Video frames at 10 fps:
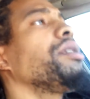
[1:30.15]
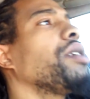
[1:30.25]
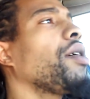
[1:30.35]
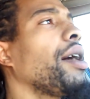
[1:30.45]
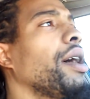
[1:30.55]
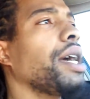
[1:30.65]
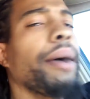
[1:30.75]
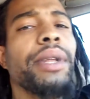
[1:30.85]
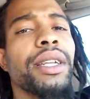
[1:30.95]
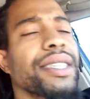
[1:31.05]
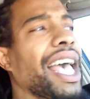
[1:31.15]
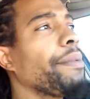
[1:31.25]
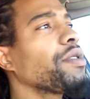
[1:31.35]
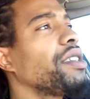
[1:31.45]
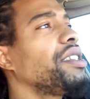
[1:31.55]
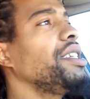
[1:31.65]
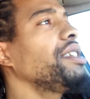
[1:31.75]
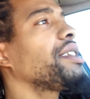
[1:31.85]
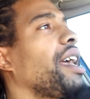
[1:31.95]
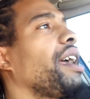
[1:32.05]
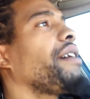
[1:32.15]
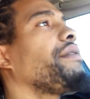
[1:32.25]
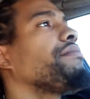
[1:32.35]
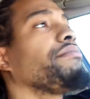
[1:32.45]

You know, how many disciples did Jesus have?